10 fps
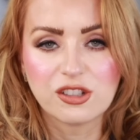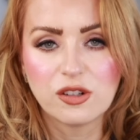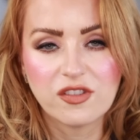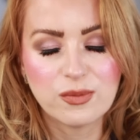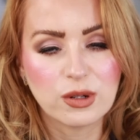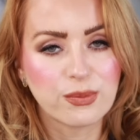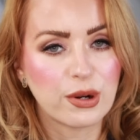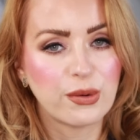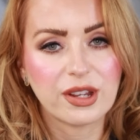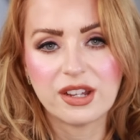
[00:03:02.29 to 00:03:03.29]
Two of them were
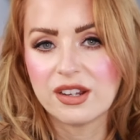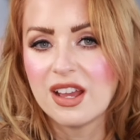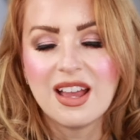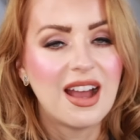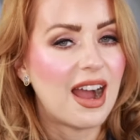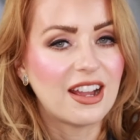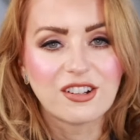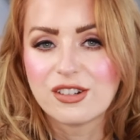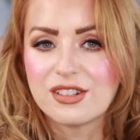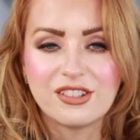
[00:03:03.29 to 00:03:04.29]
broken. I
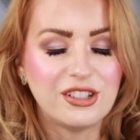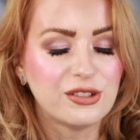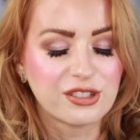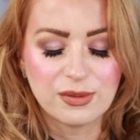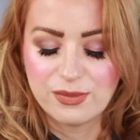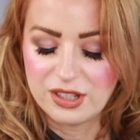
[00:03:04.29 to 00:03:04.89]
couldn't use them.